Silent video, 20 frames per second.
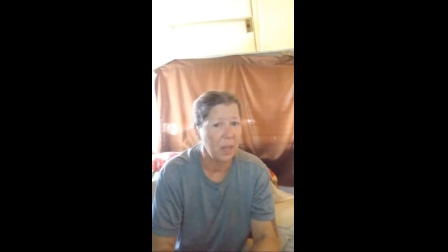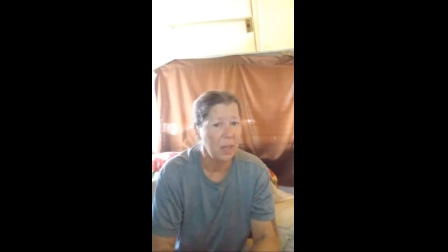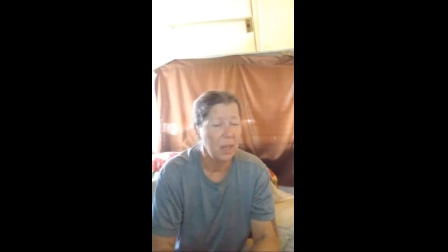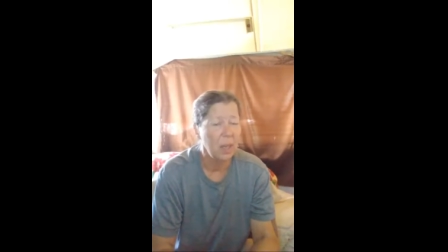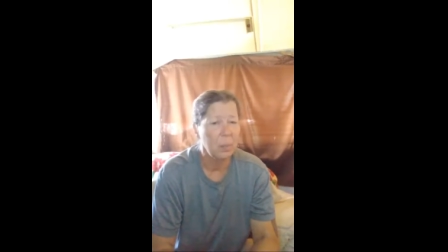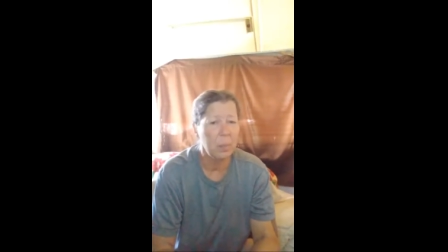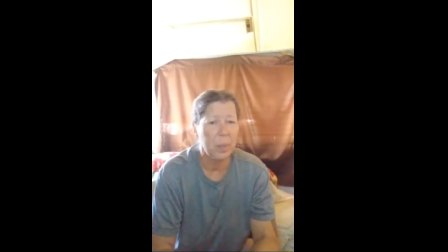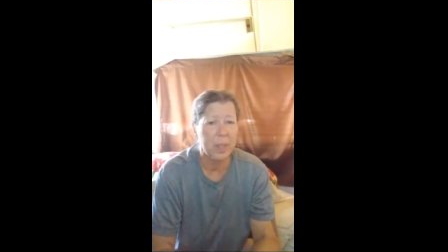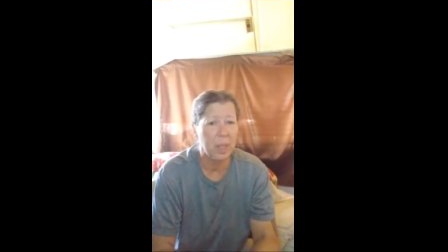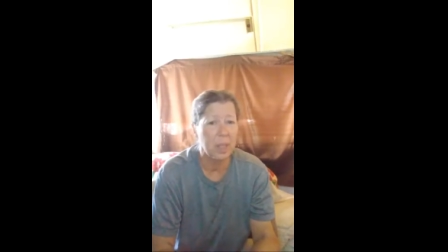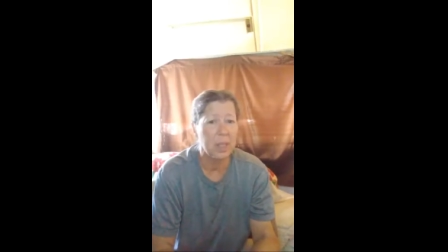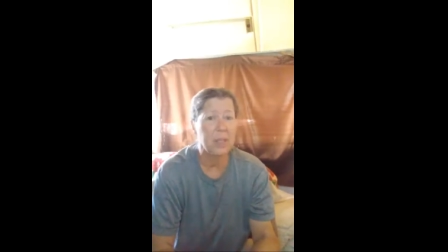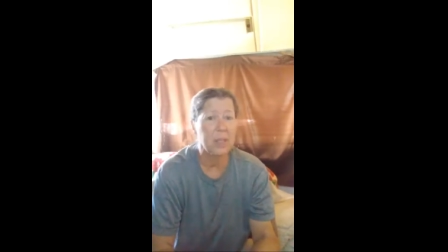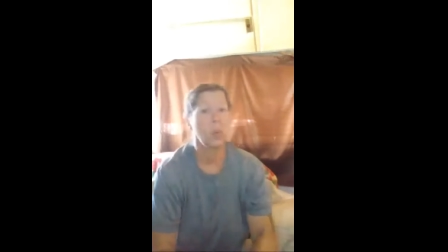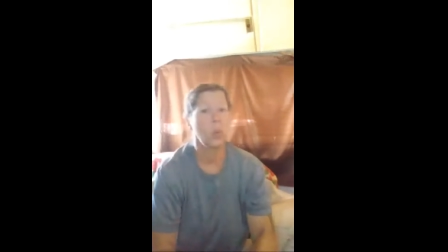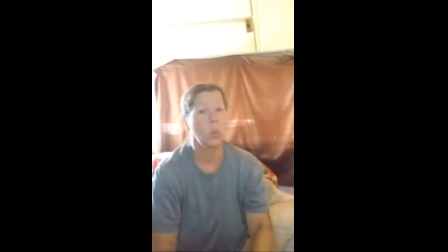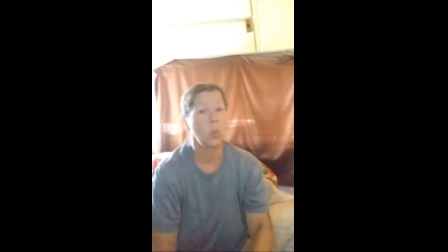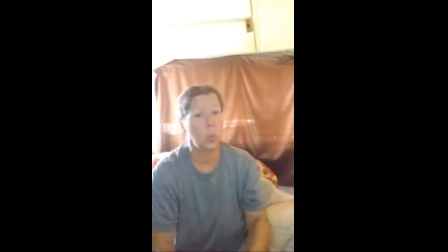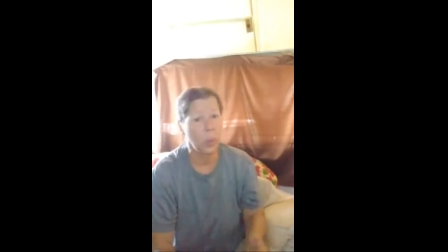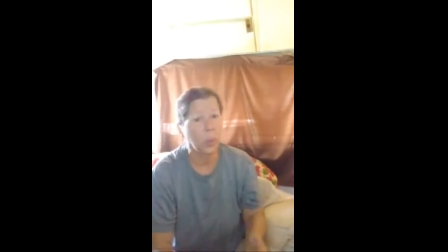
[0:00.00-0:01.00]
because
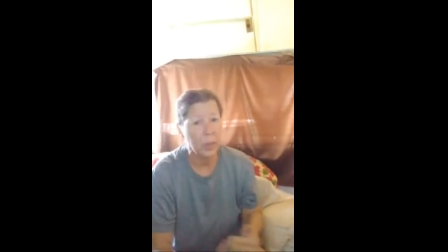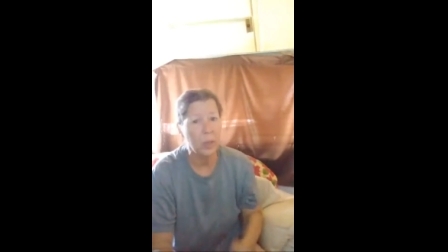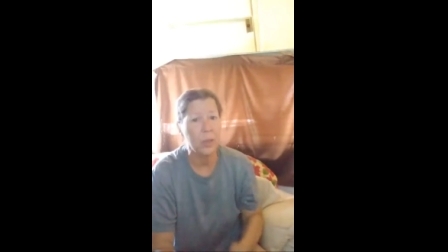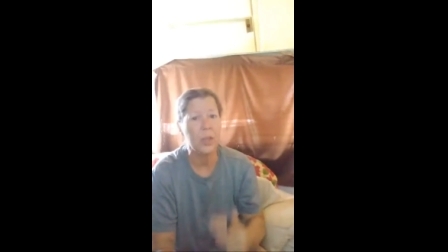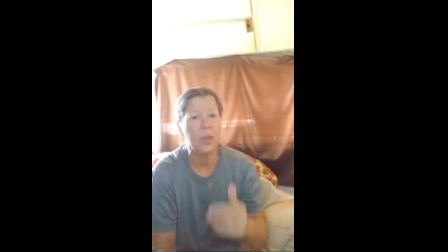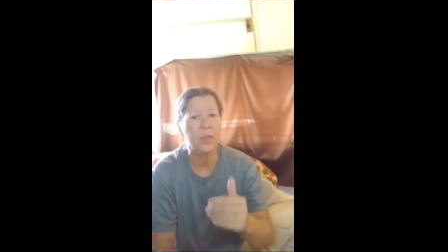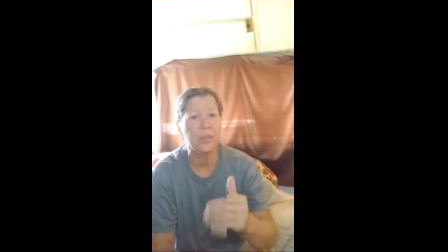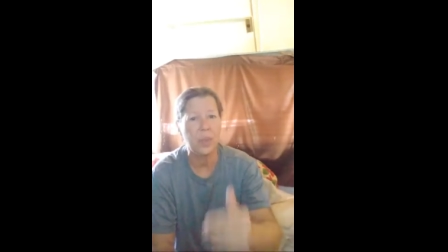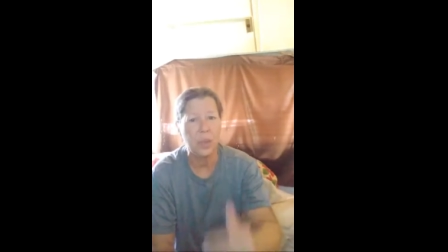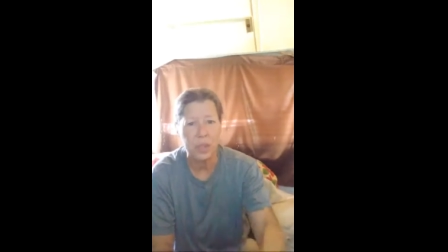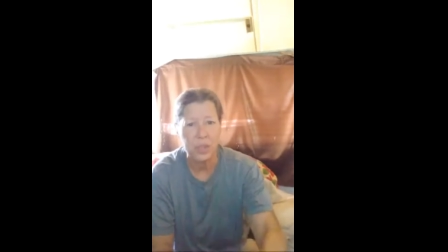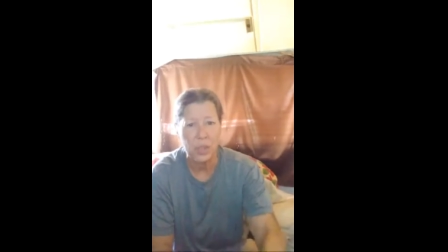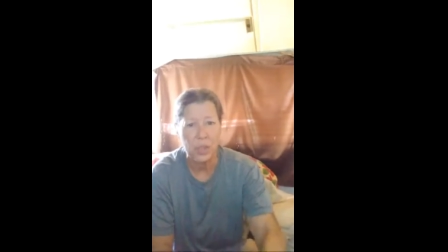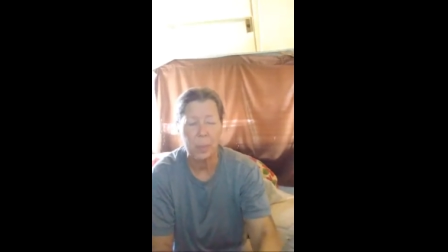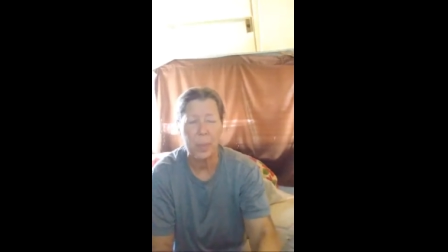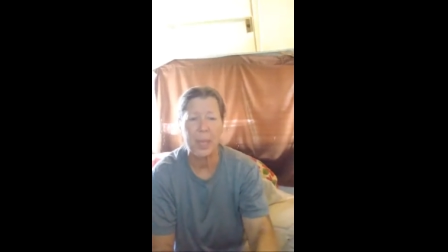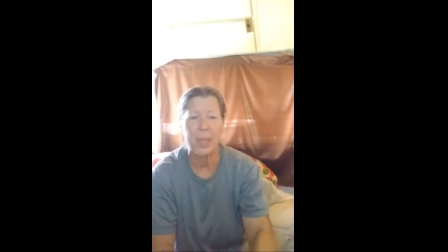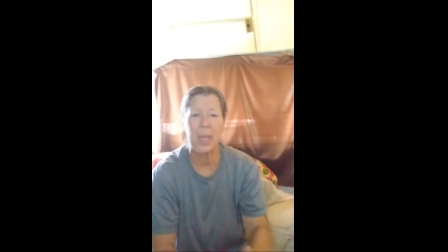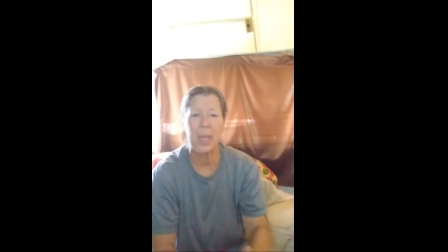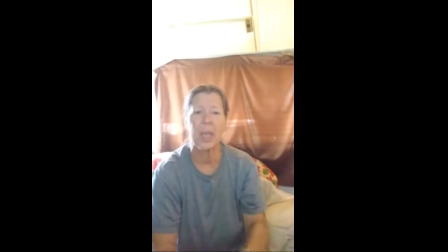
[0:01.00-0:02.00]
we're going to focus on
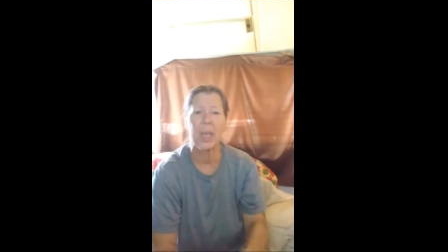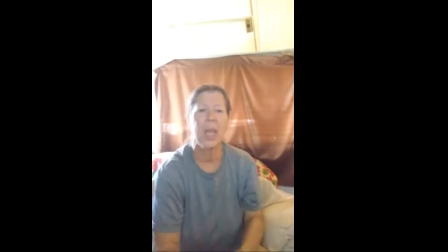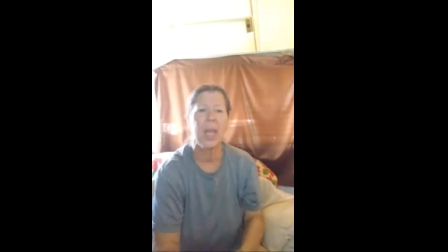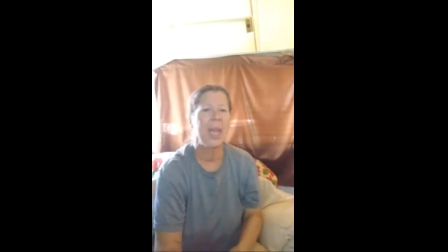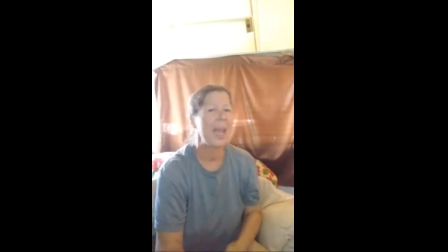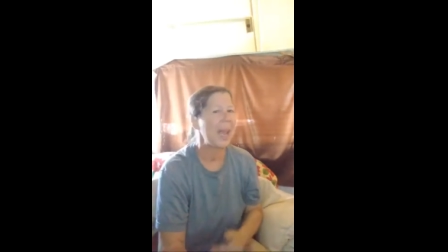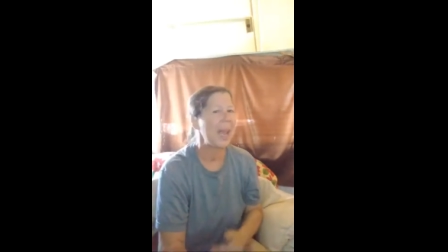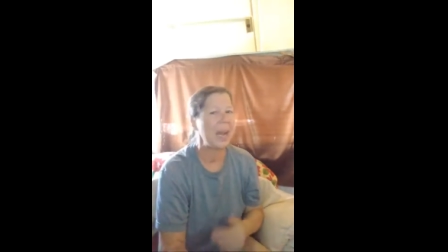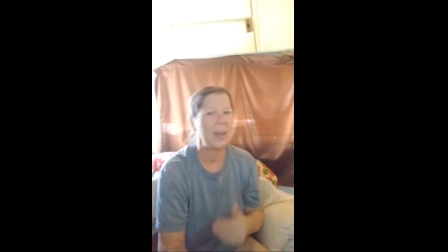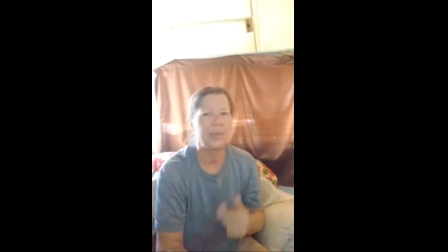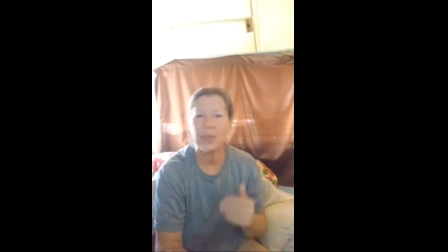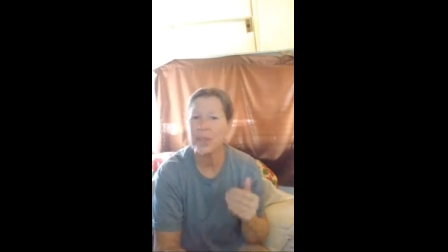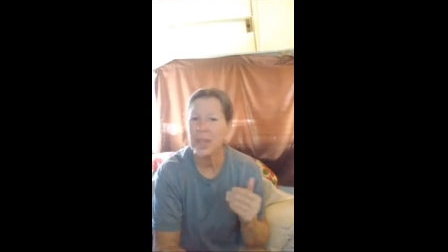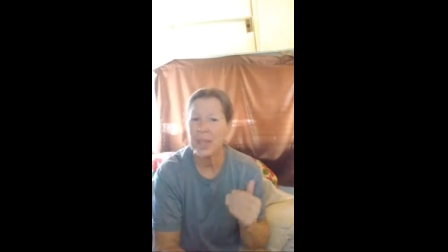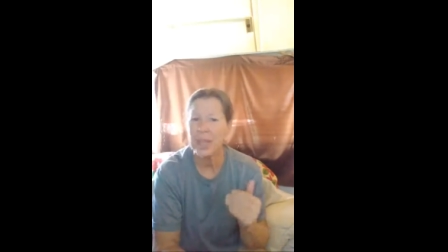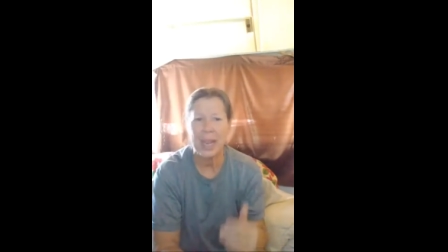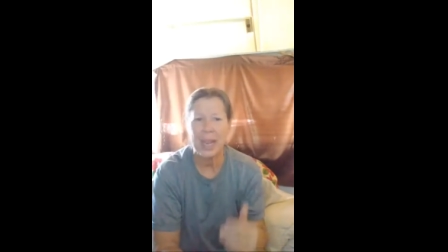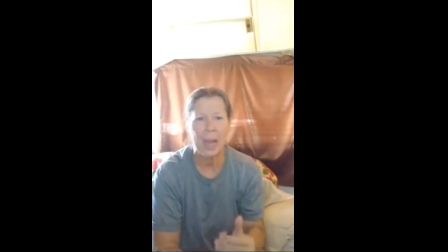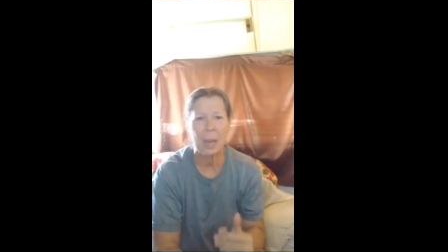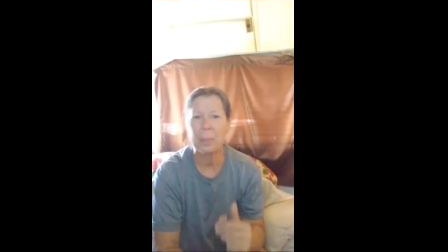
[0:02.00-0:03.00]
making everything
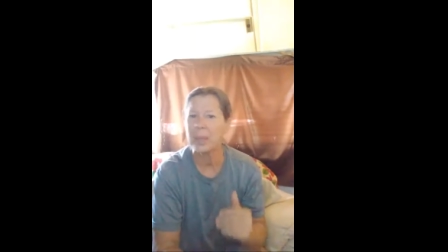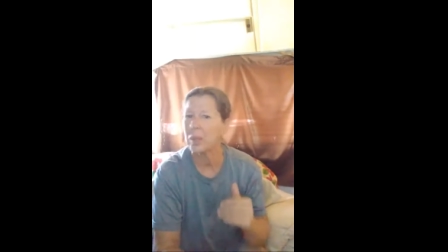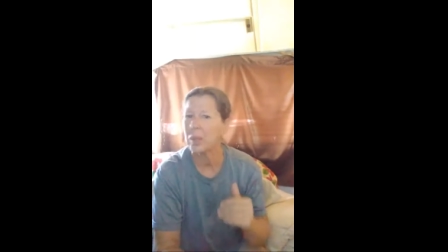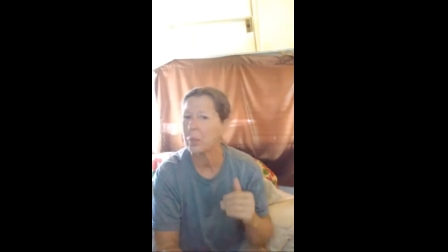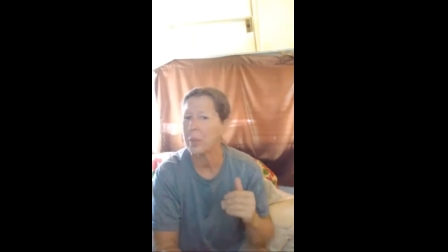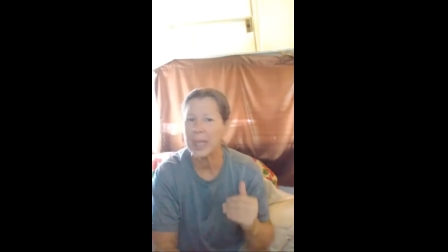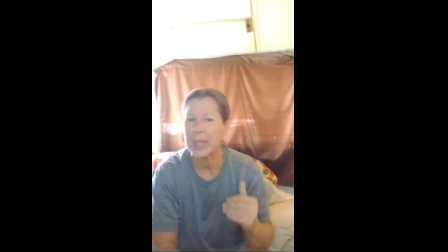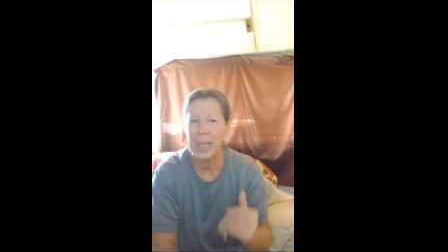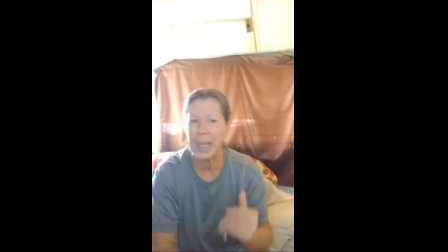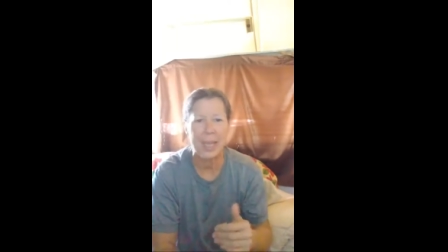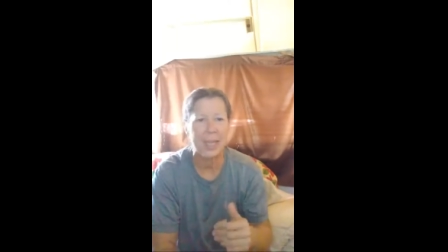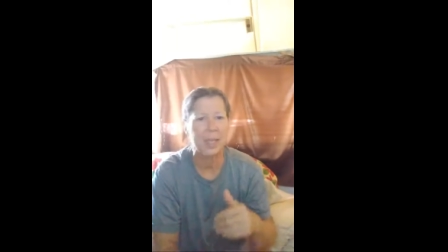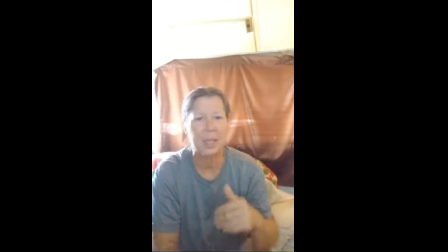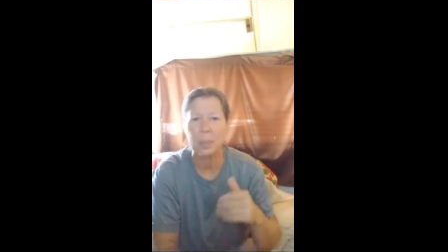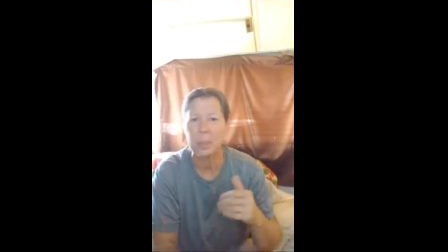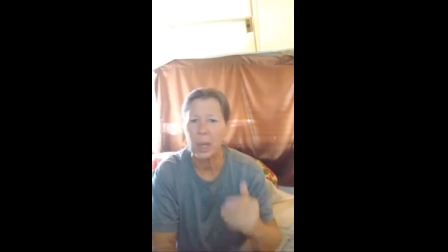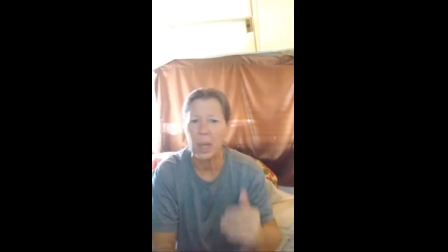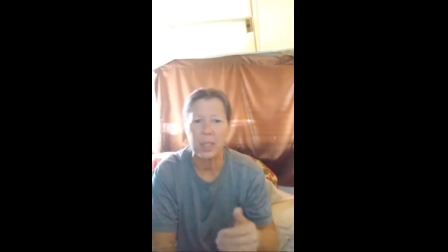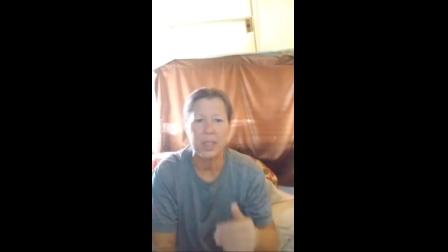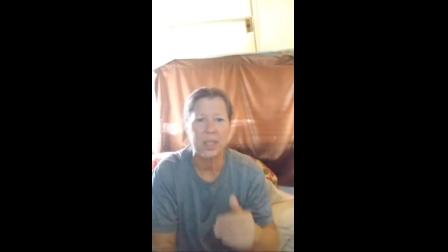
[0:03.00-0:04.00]
happen that we can in the
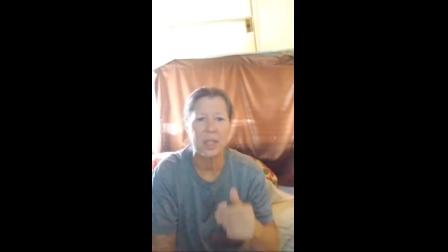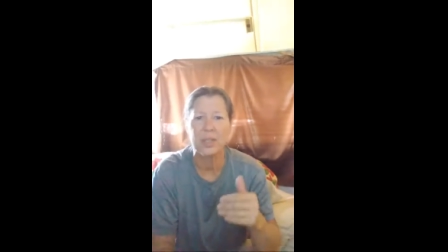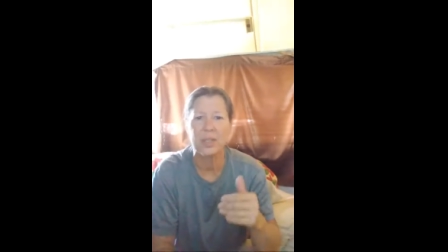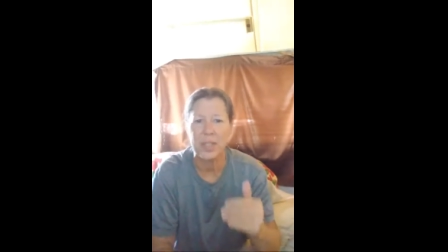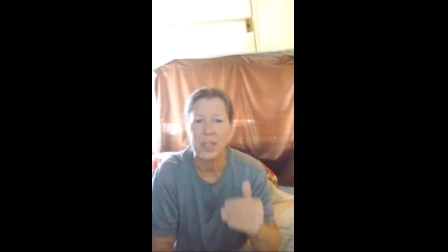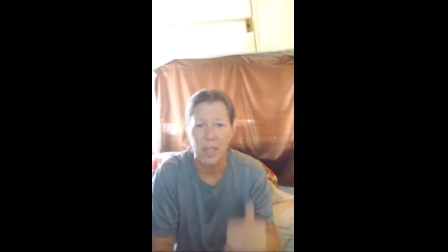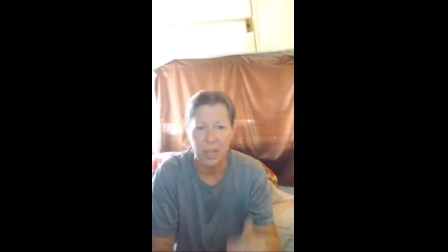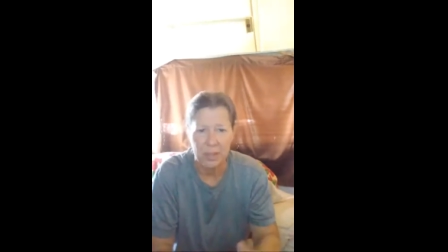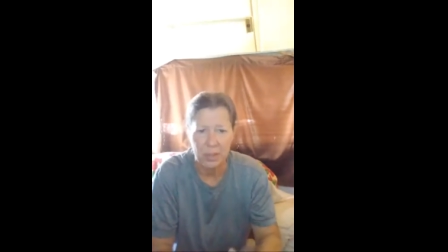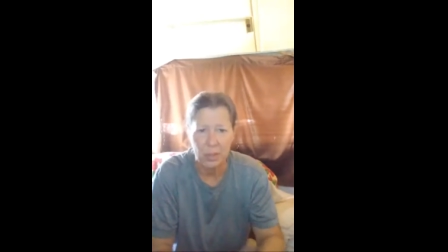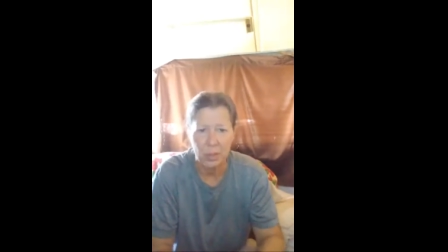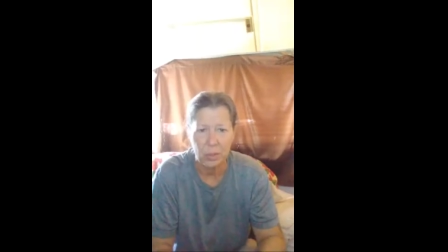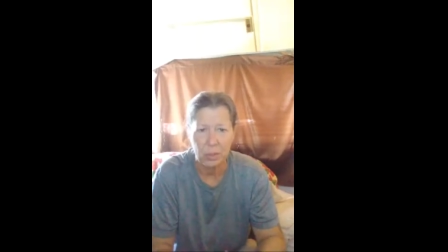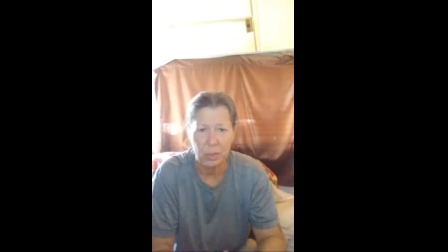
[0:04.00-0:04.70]
positive sense.